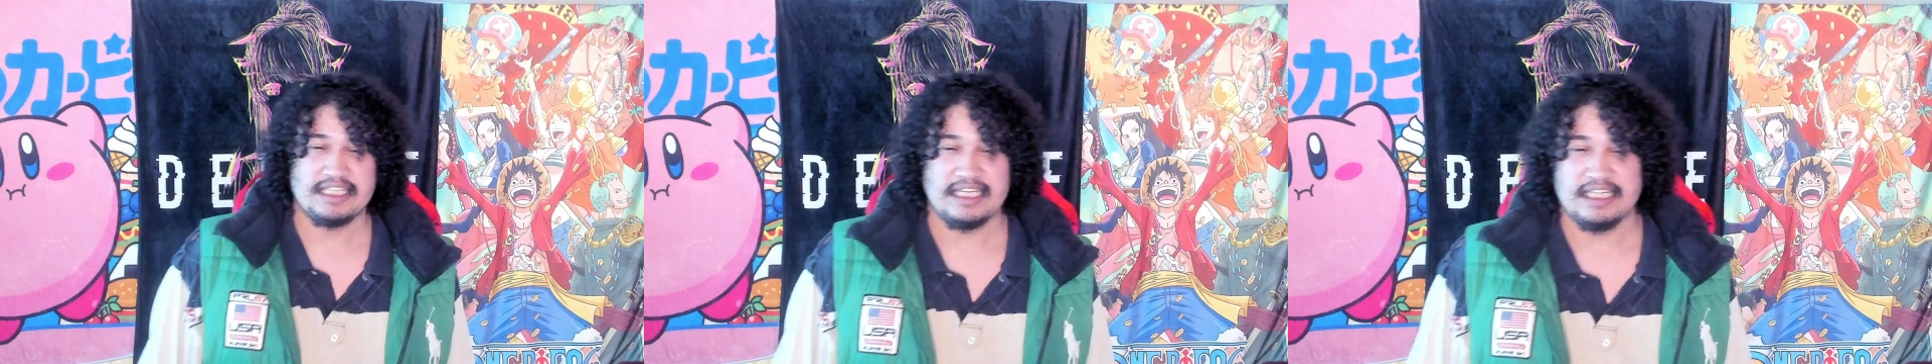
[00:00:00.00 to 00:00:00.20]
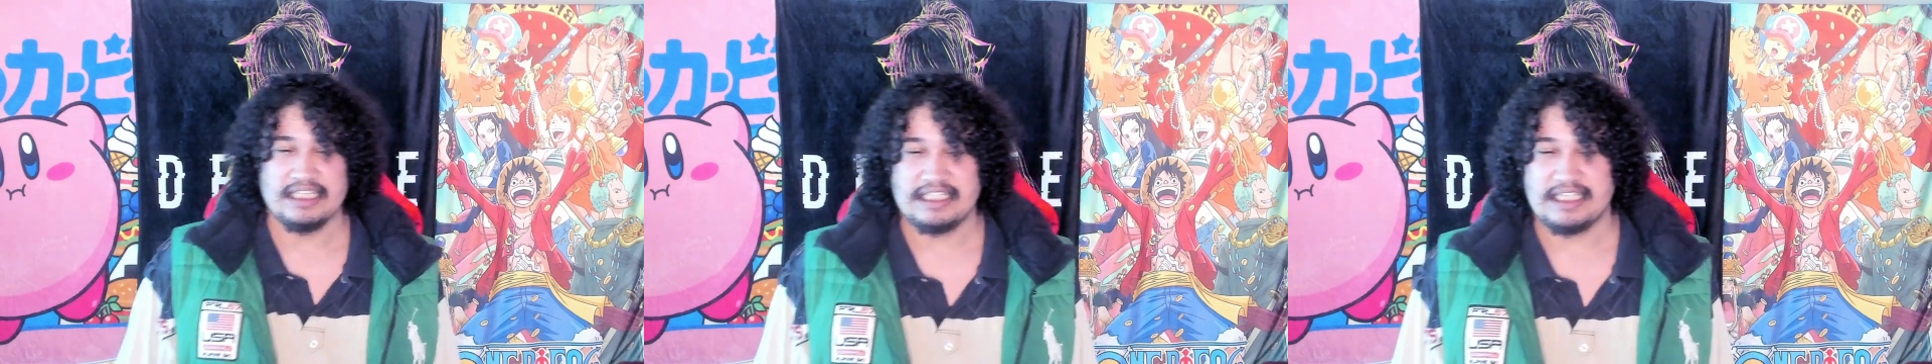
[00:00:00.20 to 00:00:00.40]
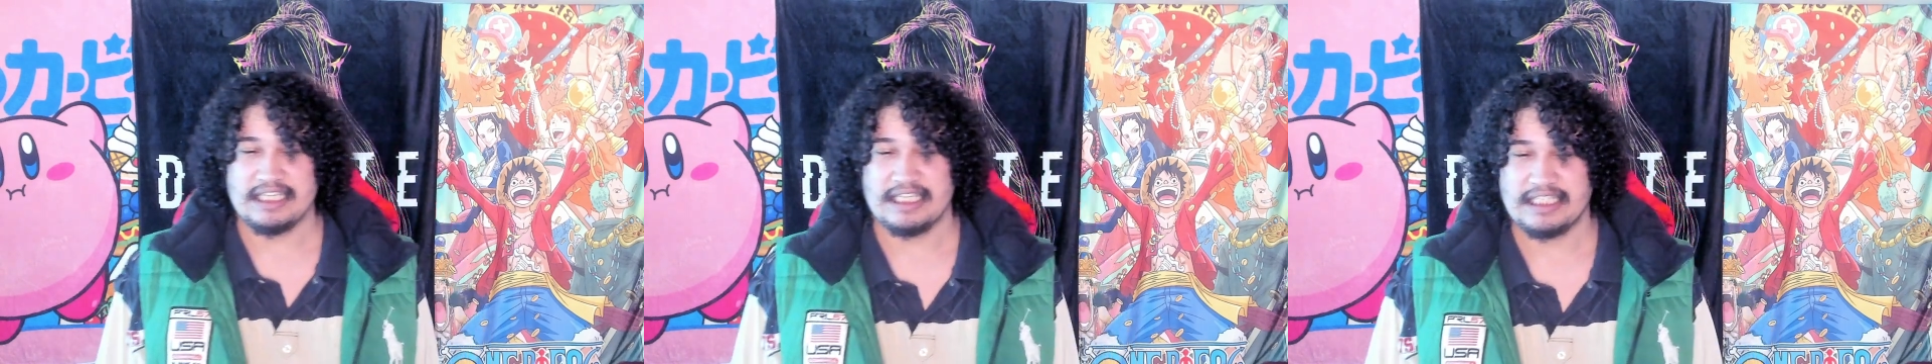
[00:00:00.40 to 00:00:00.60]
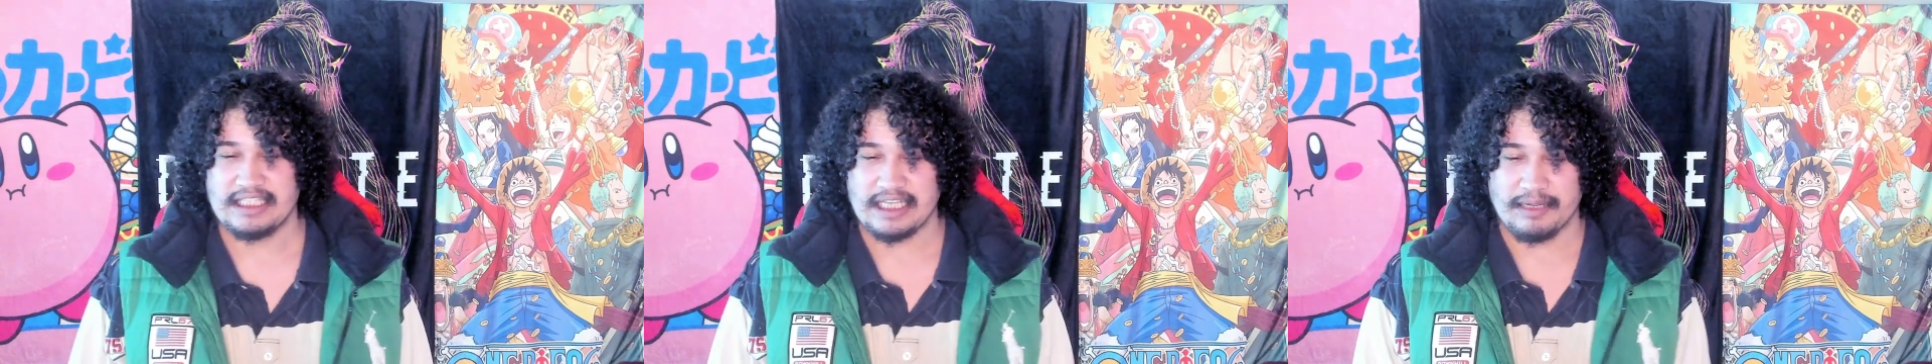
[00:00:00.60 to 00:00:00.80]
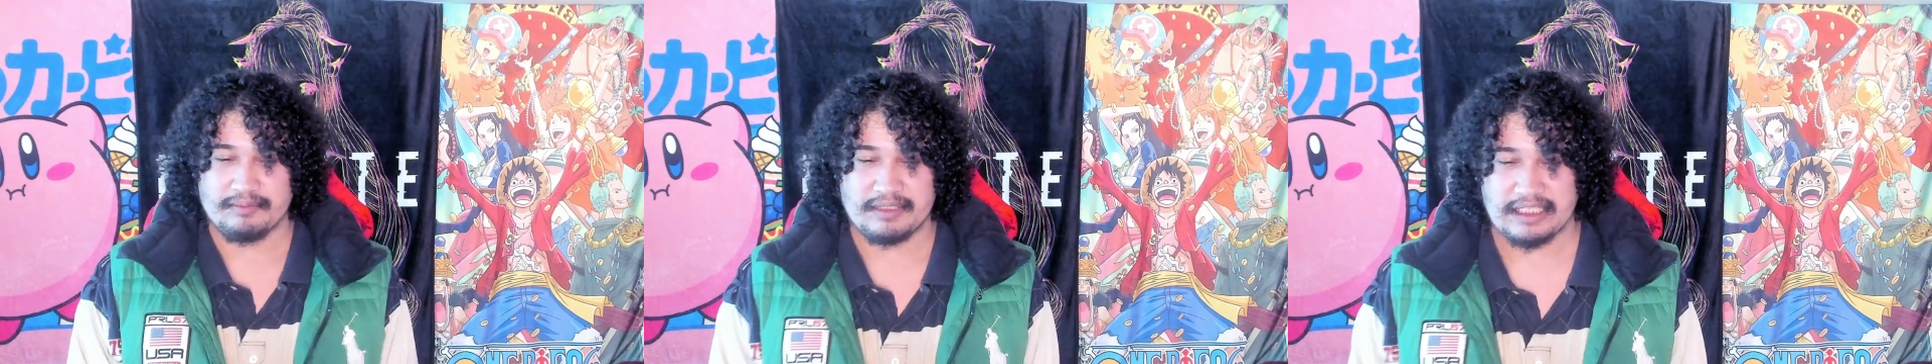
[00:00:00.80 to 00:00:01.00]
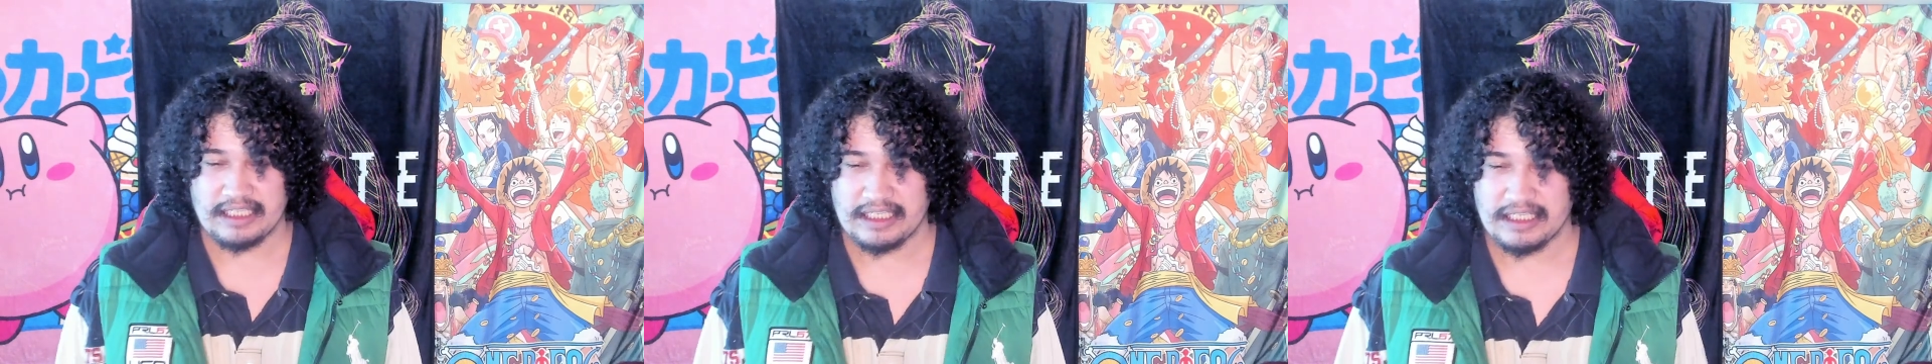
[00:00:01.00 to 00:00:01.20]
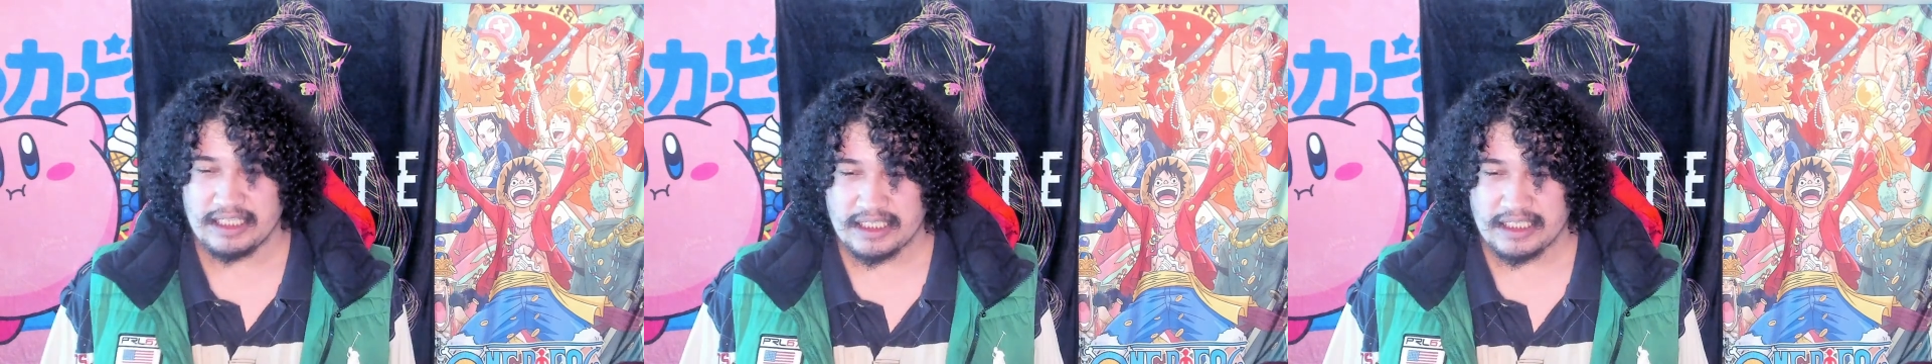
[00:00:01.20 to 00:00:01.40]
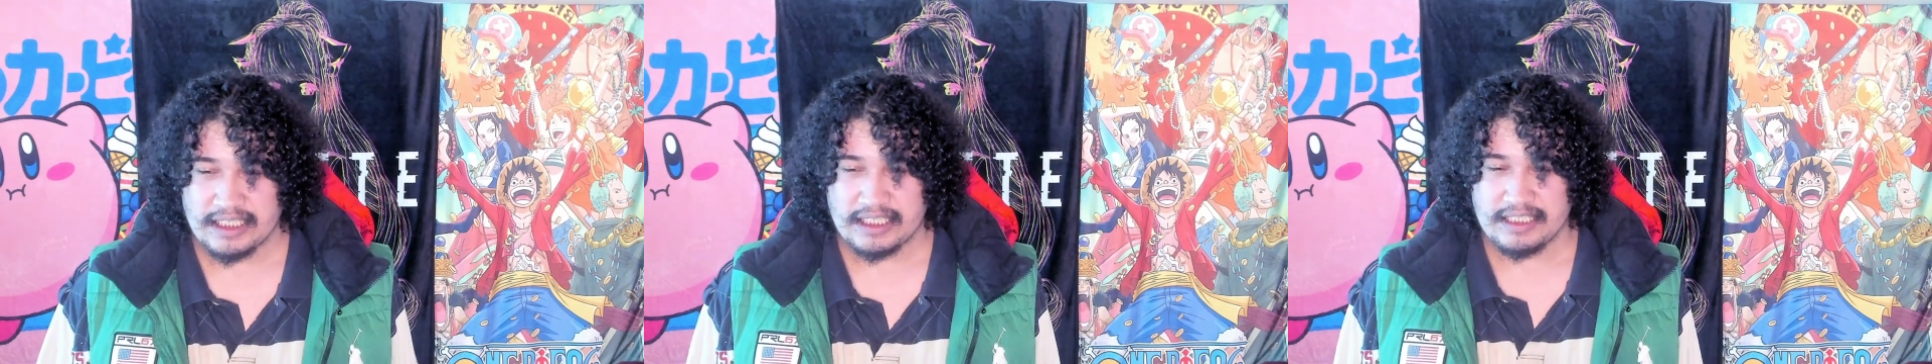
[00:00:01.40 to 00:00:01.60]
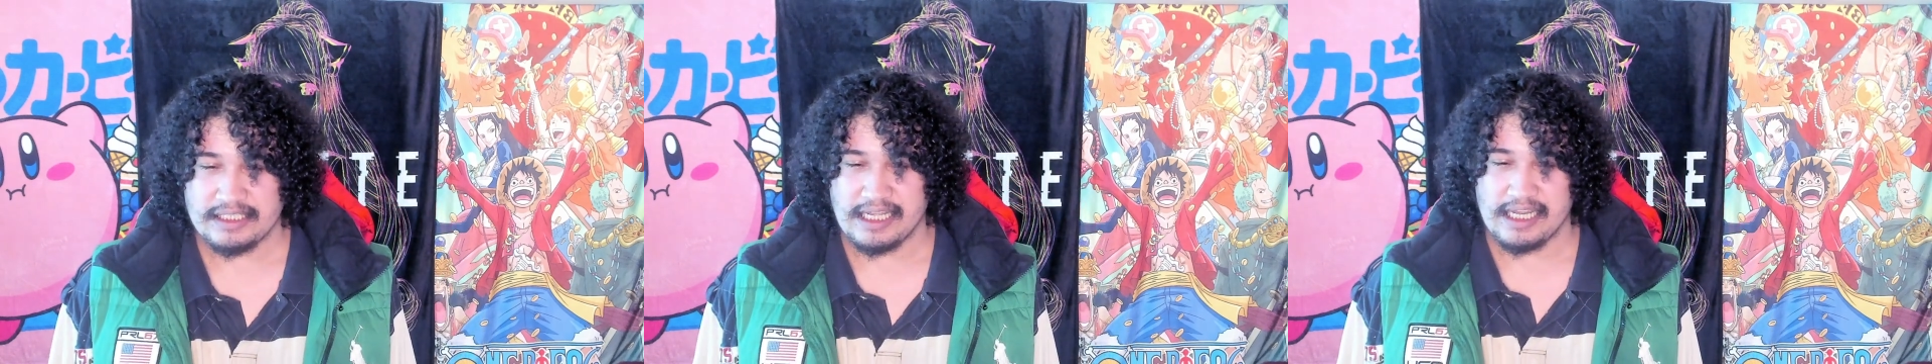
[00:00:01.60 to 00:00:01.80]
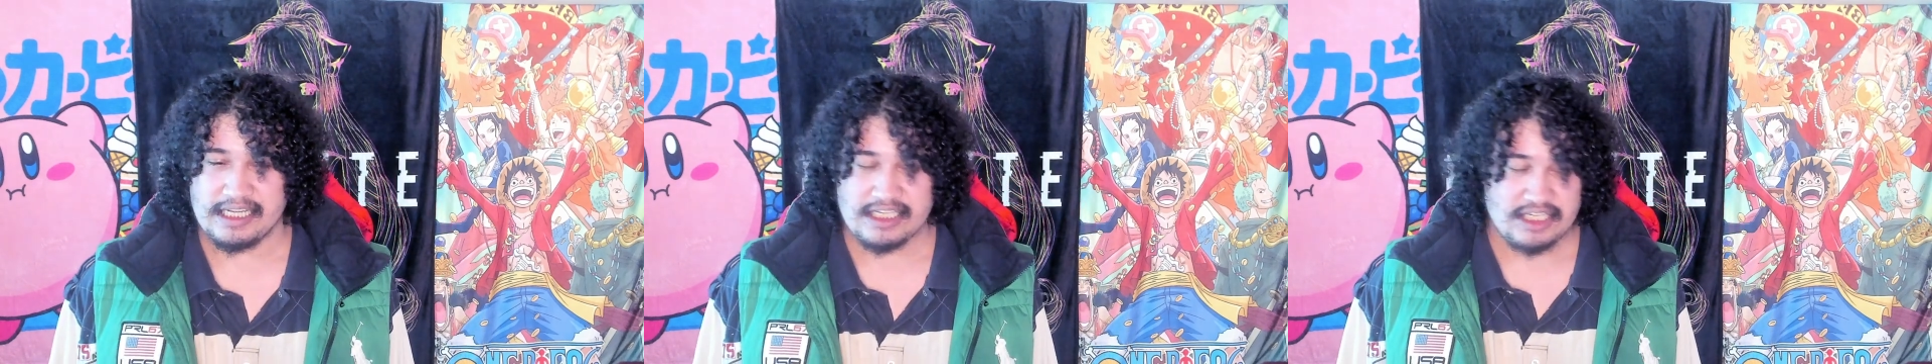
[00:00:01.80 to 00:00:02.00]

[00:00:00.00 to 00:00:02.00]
into something that is